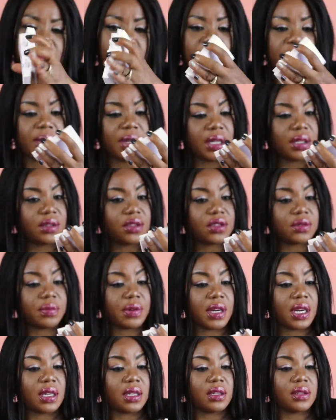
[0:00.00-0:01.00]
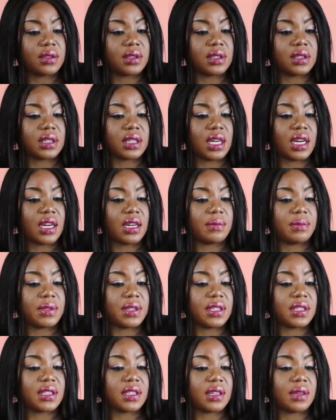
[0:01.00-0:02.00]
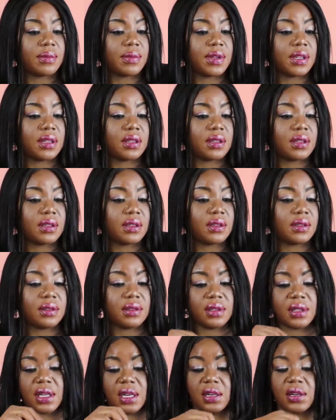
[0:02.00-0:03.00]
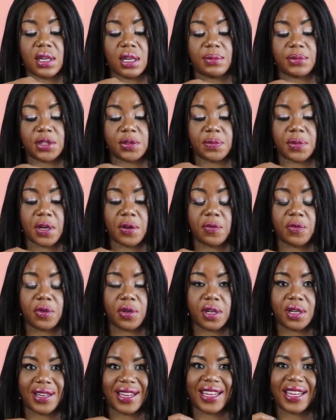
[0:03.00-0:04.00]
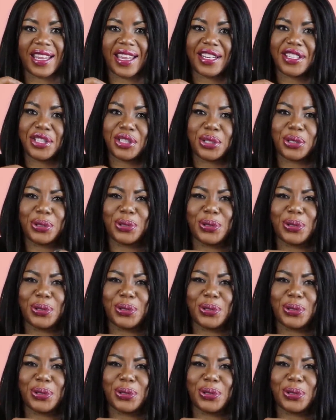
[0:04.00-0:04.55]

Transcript: I'm not going to spray all those because y'all be something. I'm going to spray one. I got to.